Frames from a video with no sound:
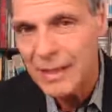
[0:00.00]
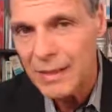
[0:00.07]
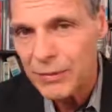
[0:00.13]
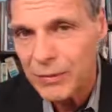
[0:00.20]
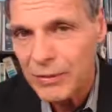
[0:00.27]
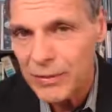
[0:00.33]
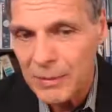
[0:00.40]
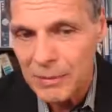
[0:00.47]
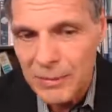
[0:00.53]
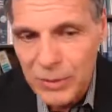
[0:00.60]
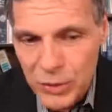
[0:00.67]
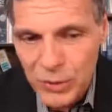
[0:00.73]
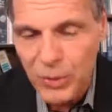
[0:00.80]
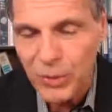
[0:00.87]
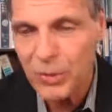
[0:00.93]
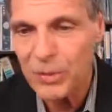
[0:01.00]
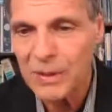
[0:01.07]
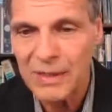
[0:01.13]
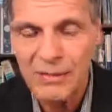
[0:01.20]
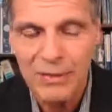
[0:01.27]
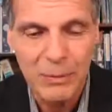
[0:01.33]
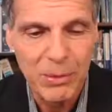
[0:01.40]
for the
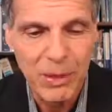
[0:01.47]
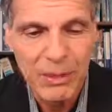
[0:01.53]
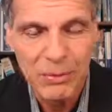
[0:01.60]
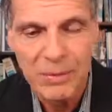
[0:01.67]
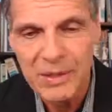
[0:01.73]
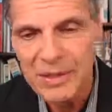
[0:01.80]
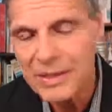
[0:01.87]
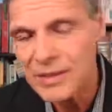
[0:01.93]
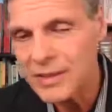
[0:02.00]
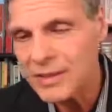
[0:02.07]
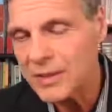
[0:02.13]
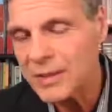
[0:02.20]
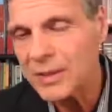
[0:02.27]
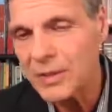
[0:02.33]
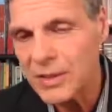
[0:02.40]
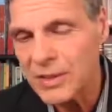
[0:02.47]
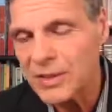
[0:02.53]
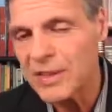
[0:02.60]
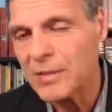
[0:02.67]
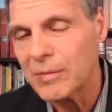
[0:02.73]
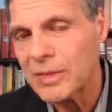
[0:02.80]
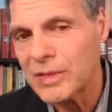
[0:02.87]
majority of the population, according to
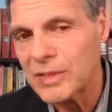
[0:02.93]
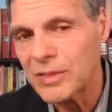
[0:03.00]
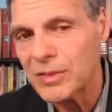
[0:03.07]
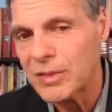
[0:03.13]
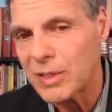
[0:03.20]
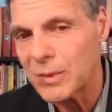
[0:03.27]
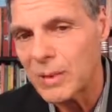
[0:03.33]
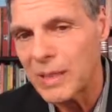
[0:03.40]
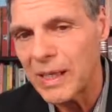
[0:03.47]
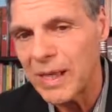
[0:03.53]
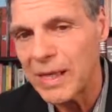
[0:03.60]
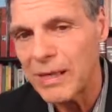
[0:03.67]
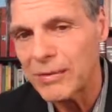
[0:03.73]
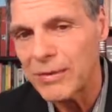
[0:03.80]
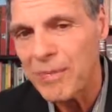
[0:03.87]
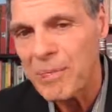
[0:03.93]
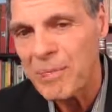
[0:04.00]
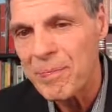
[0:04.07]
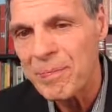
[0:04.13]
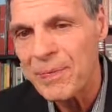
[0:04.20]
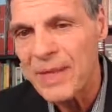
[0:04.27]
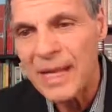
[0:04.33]
the research that we have.
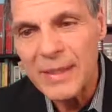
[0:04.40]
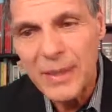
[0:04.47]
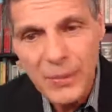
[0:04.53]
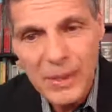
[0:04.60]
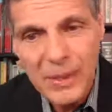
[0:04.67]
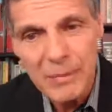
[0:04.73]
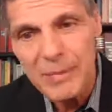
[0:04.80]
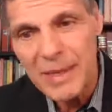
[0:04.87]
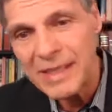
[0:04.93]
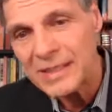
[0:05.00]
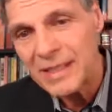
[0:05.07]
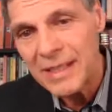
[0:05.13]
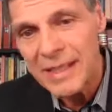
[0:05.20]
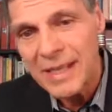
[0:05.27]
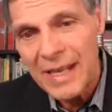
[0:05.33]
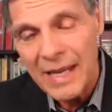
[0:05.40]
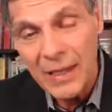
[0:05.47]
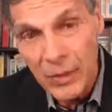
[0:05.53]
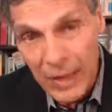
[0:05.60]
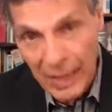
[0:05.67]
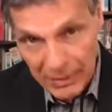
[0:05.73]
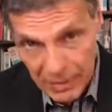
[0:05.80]
I know that it makes, and
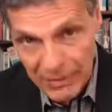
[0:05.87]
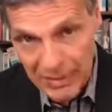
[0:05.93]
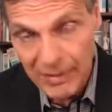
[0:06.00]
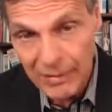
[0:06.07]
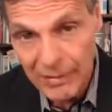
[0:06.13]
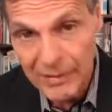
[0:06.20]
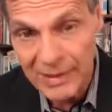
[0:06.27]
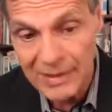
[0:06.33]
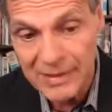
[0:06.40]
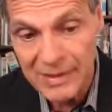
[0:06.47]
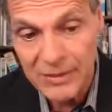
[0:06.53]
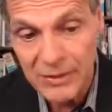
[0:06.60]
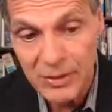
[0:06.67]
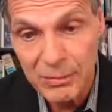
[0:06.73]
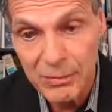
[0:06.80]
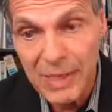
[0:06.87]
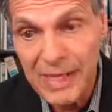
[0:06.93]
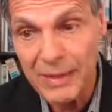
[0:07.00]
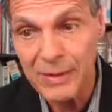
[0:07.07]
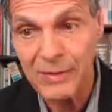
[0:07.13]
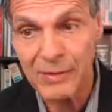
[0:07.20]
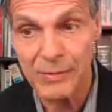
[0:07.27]
the other thing is that to make
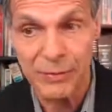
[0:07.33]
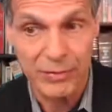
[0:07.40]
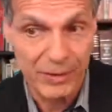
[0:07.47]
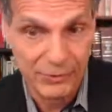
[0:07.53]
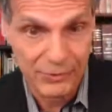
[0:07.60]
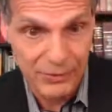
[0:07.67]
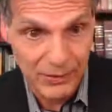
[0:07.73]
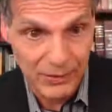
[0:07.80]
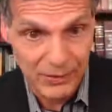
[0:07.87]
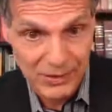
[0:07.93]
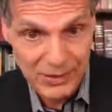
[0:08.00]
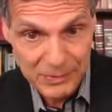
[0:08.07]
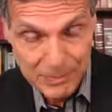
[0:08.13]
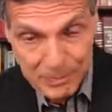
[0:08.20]
gluten-free foods,